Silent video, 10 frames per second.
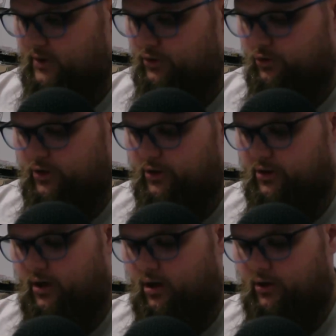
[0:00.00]
You
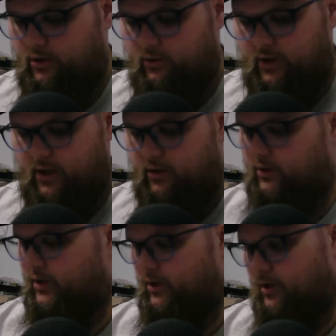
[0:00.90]
could argue that
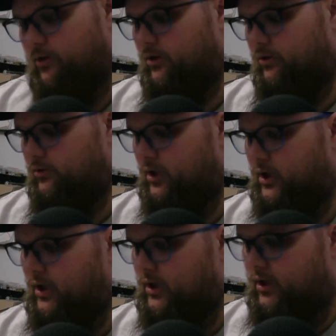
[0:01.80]
the Nero
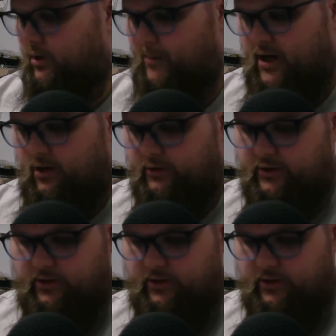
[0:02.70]
come out,